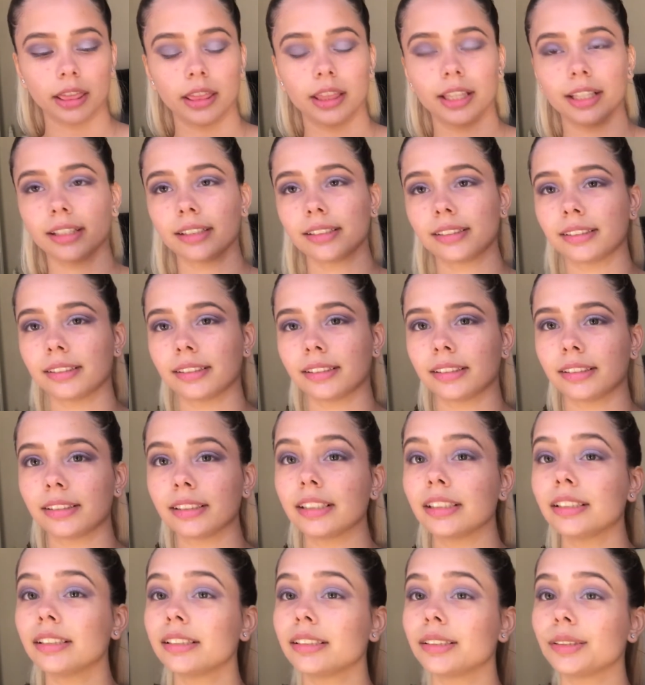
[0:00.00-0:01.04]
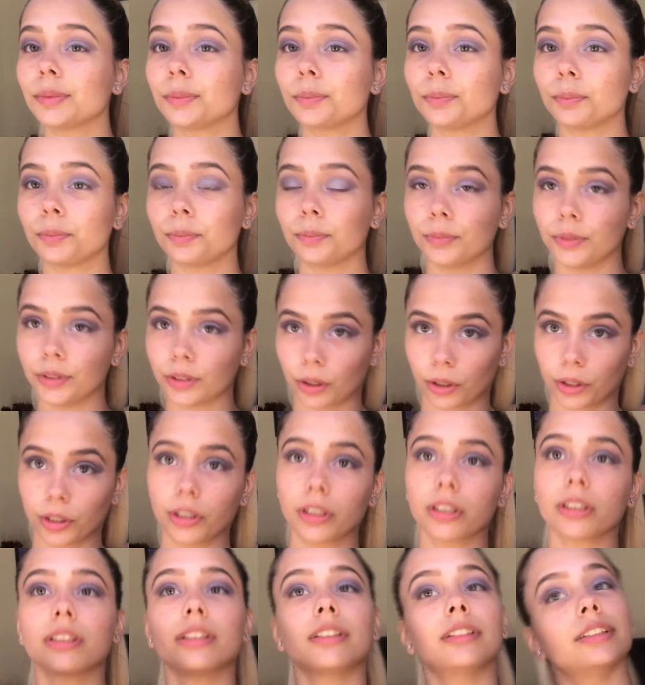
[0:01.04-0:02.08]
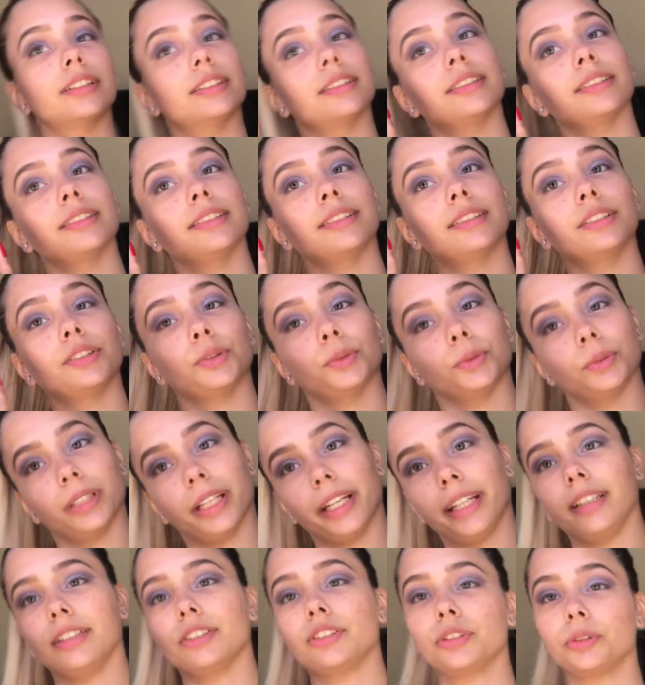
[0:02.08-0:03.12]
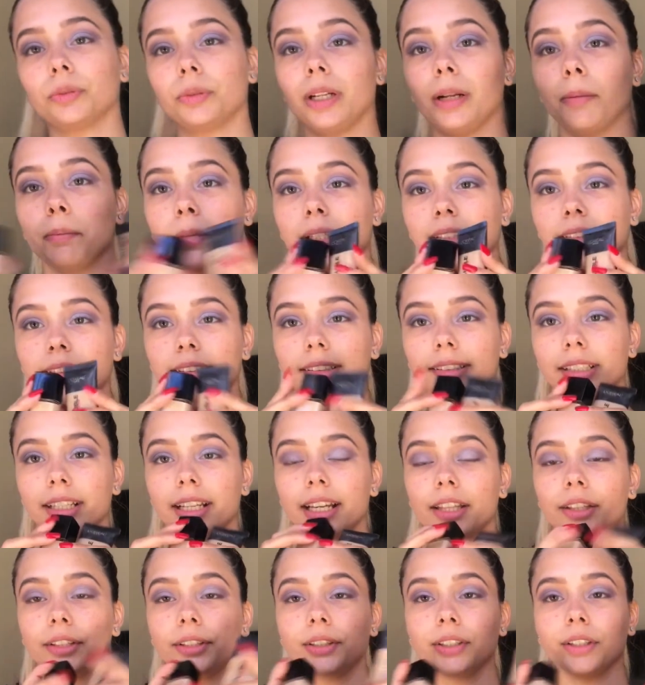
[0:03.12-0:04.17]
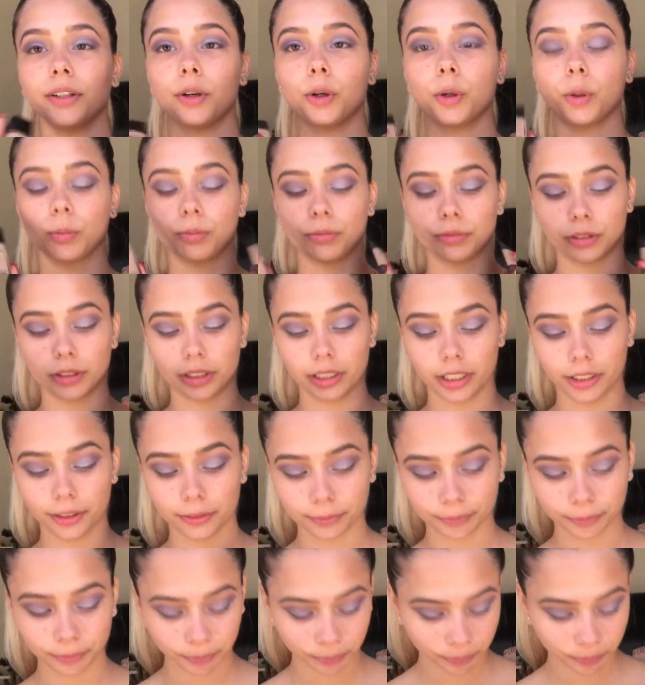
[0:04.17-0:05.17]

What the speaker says: This is dark, this is too light, so when I mix it together, hopefully